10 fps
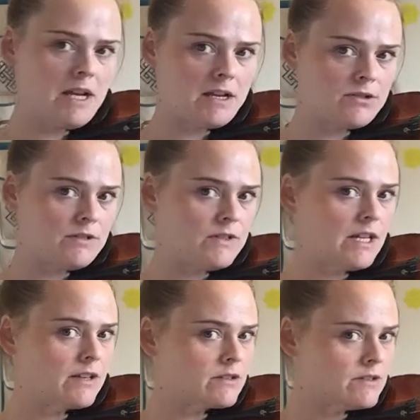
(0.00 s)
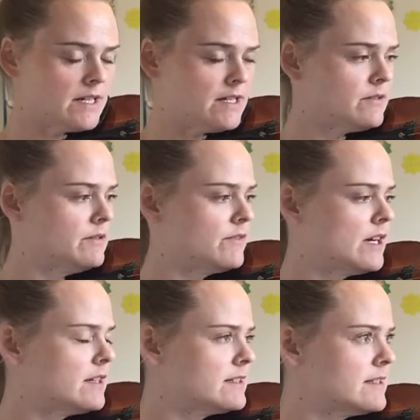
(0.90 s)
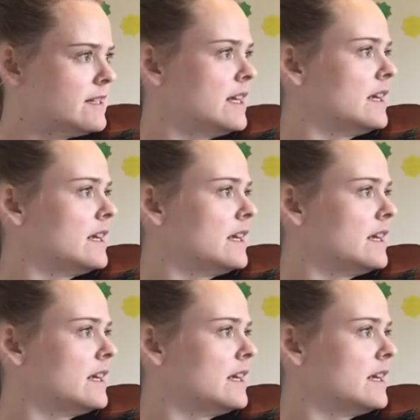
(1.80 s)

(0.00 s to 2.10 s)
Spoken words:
a shifting exercise. So we've got C,